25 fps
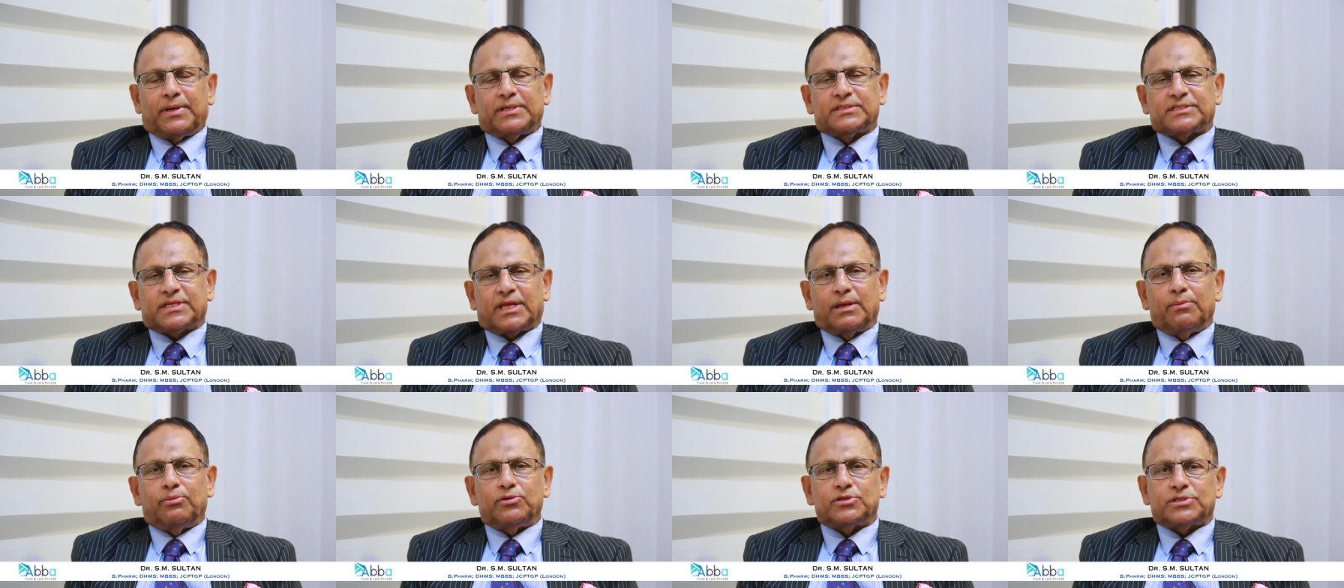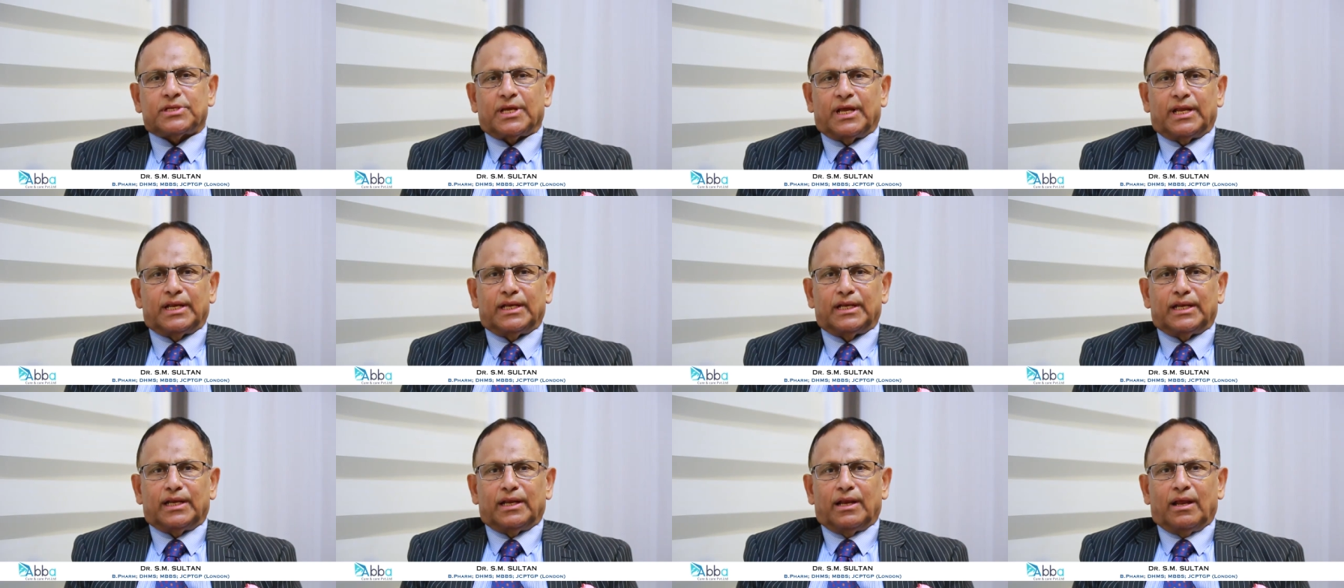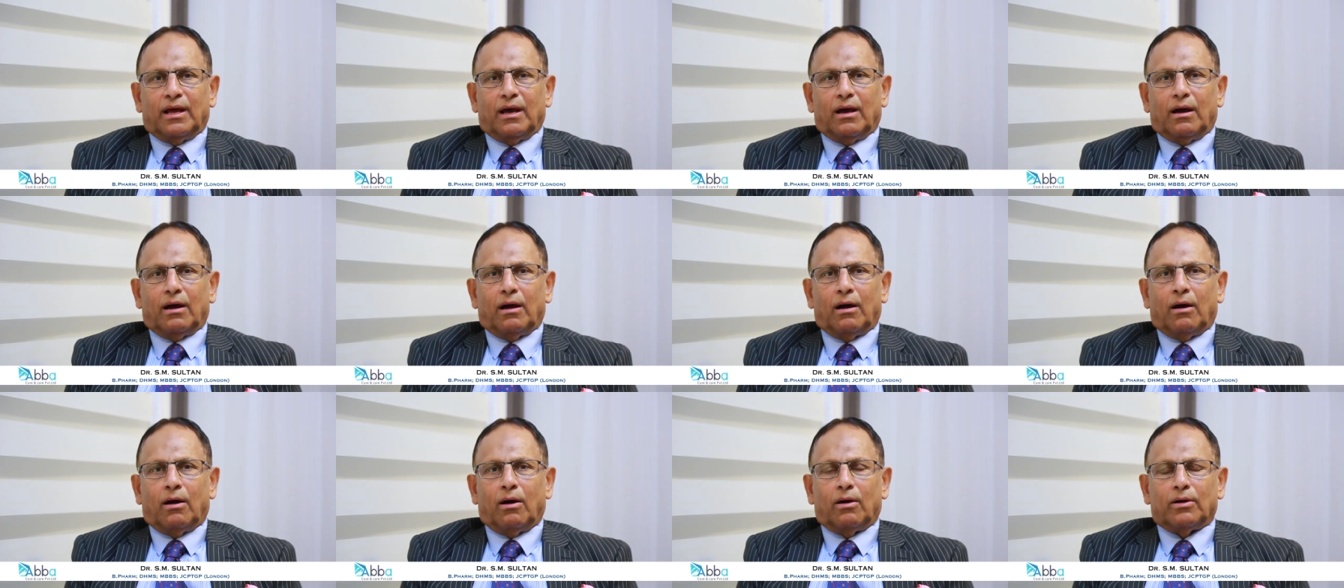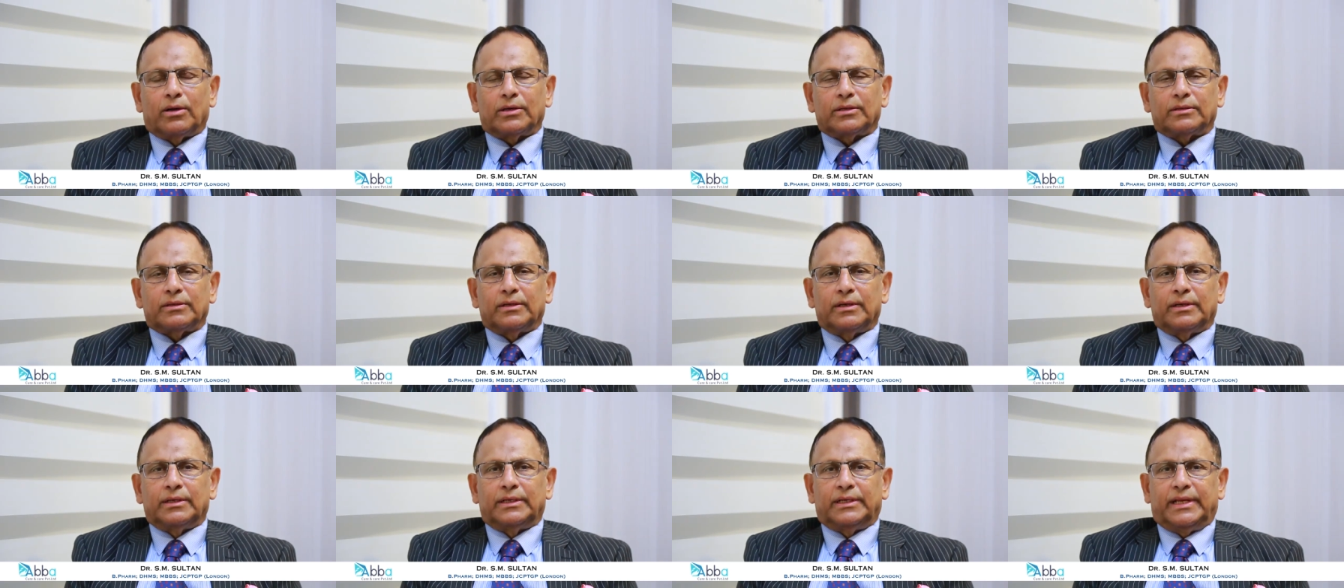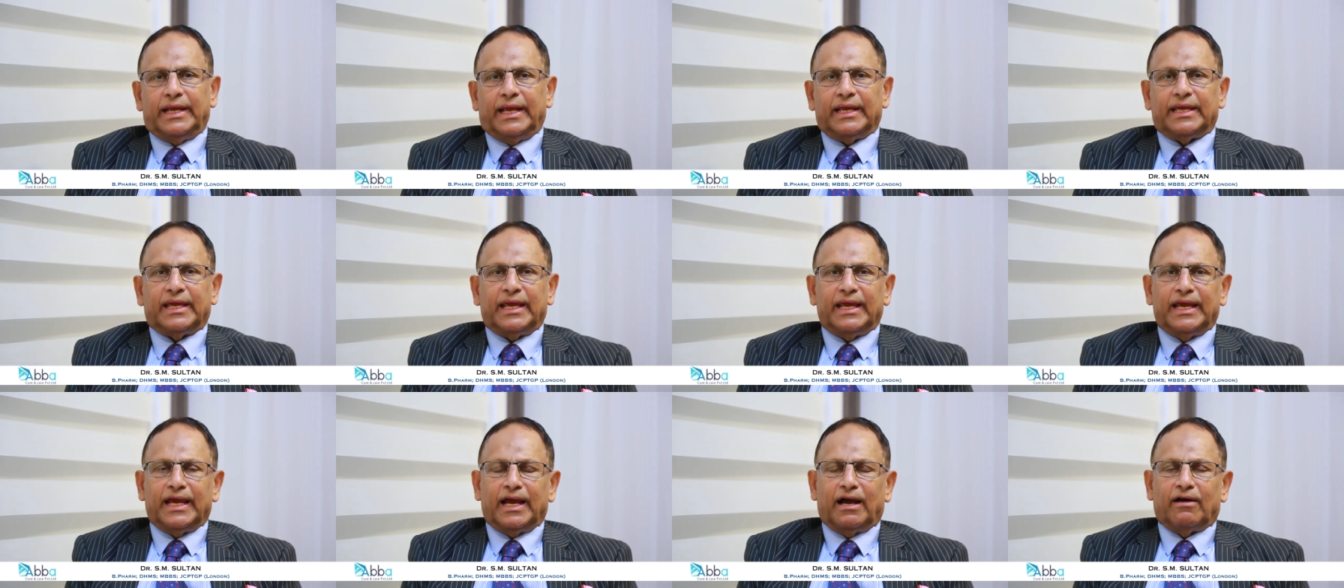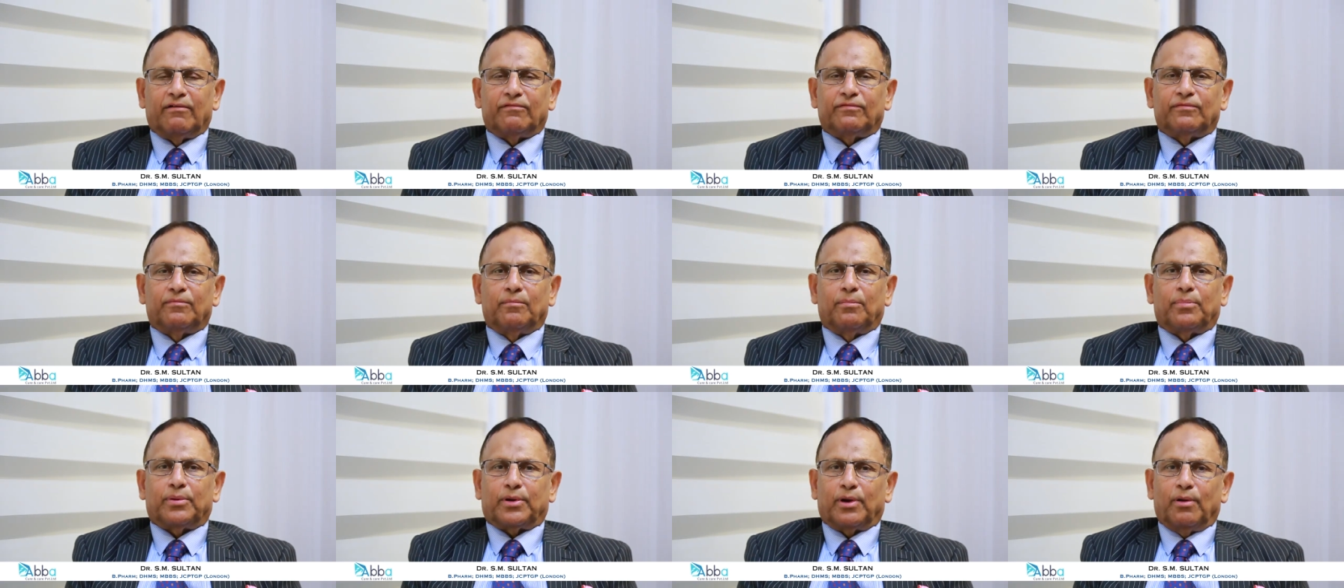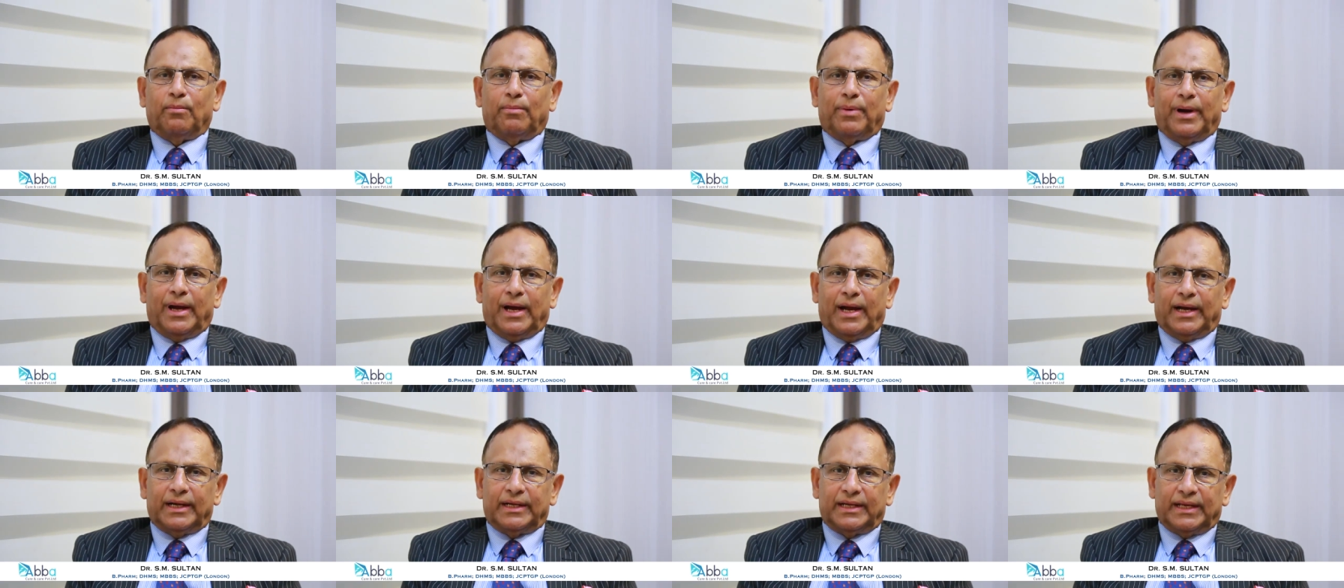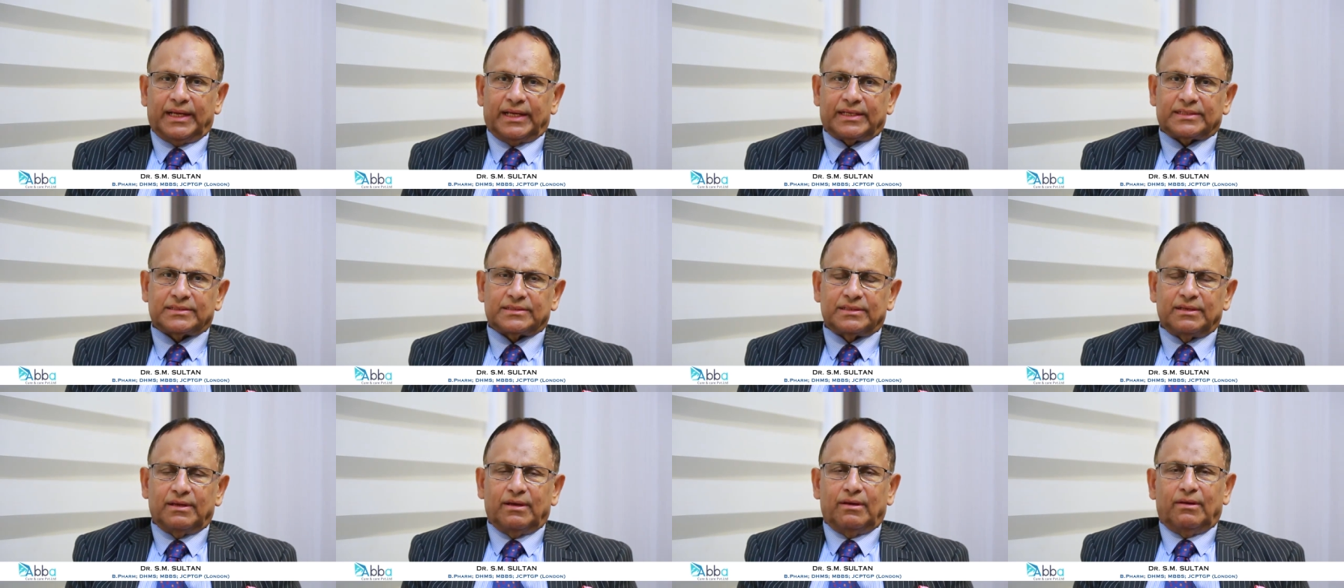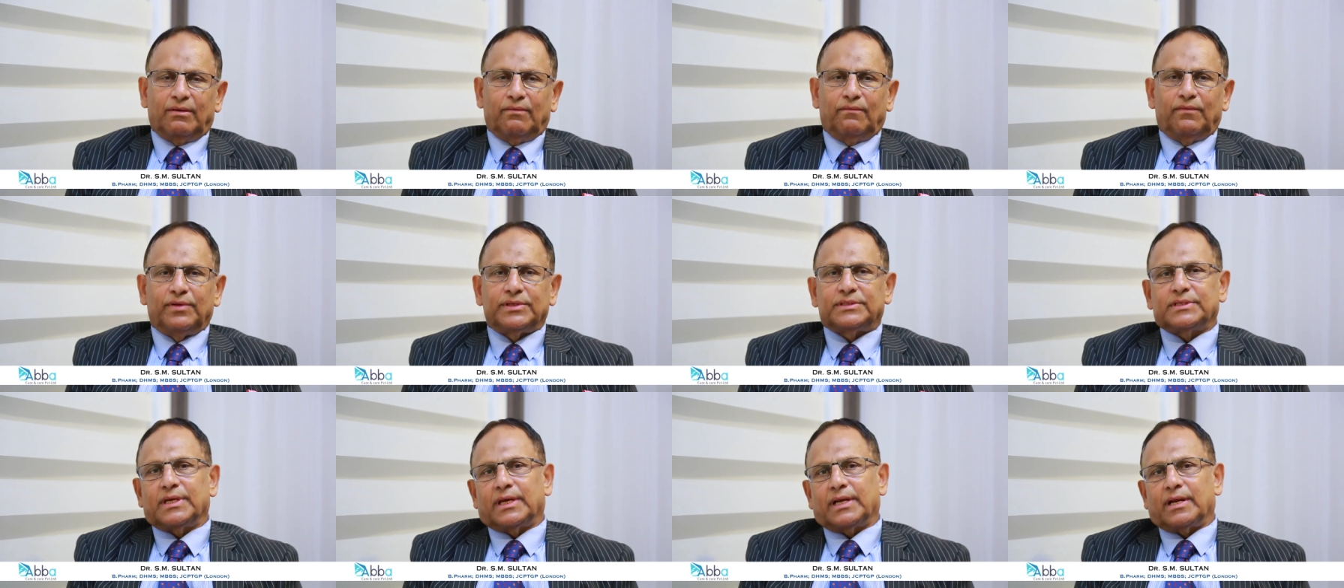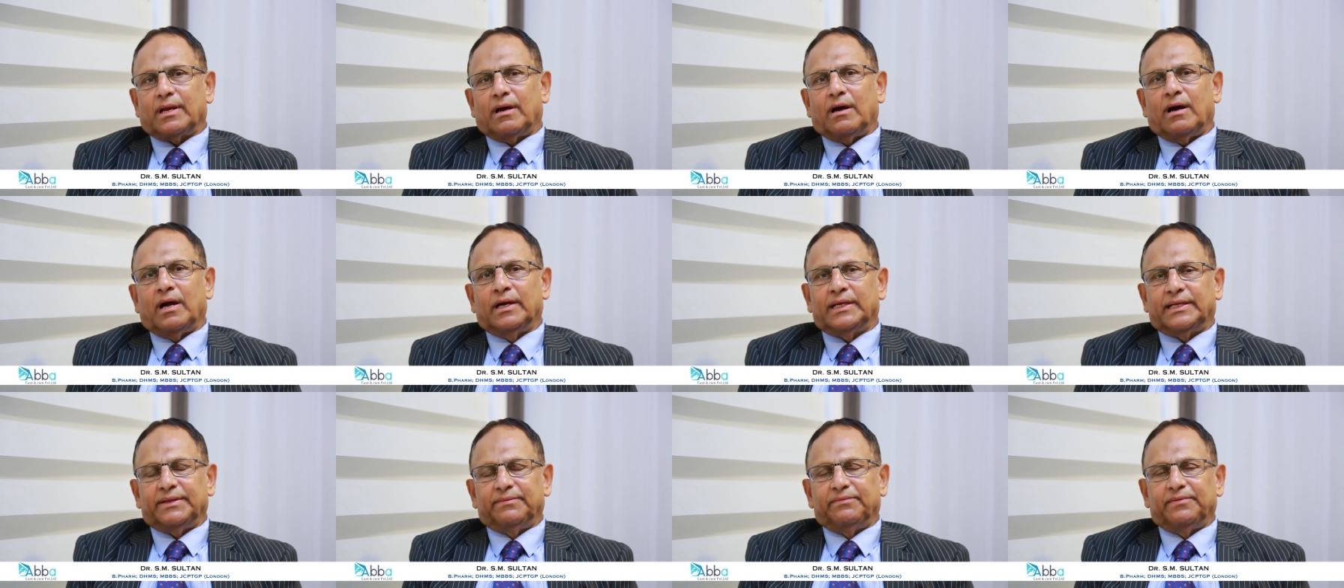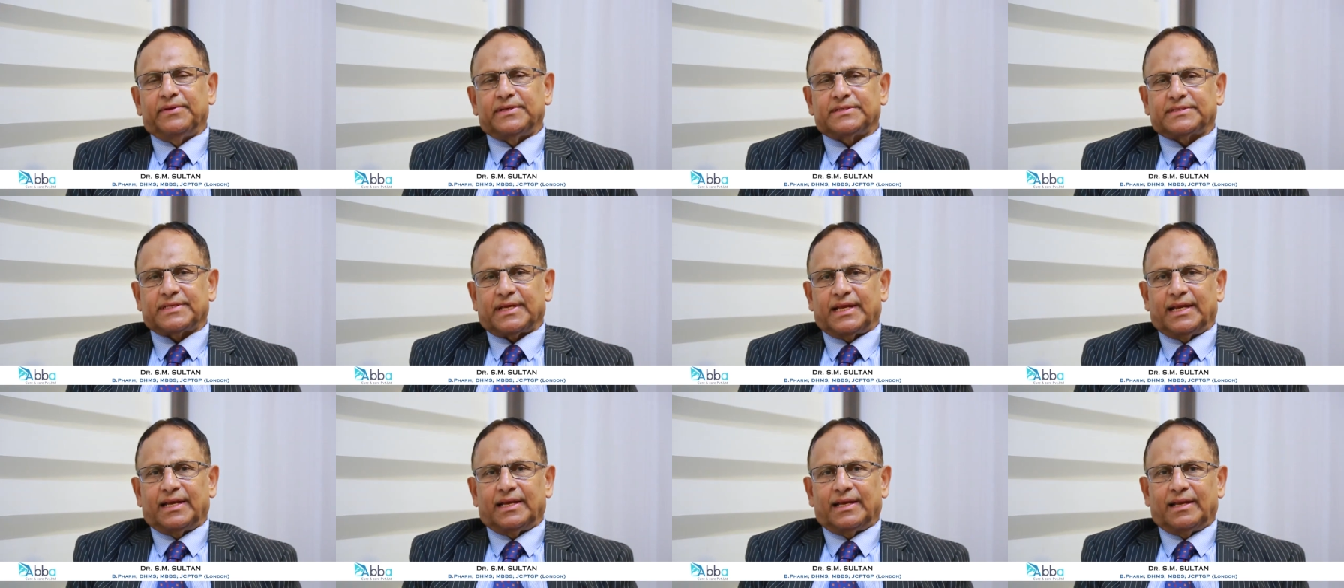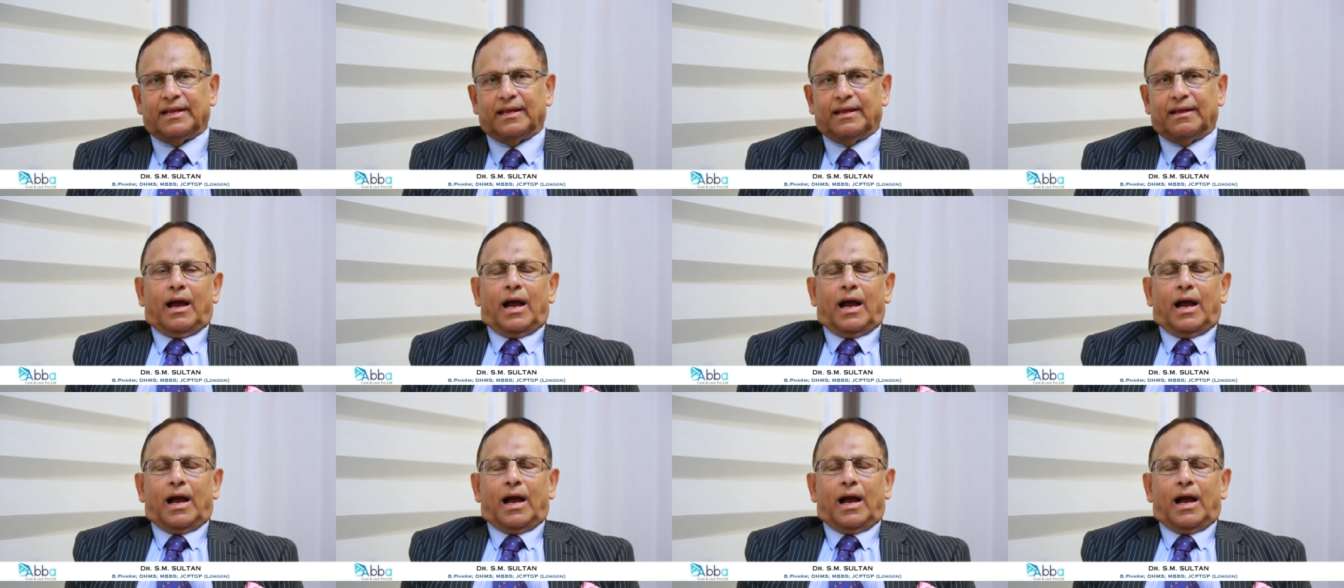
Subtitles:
prescription or taking of probiotics which are artificial.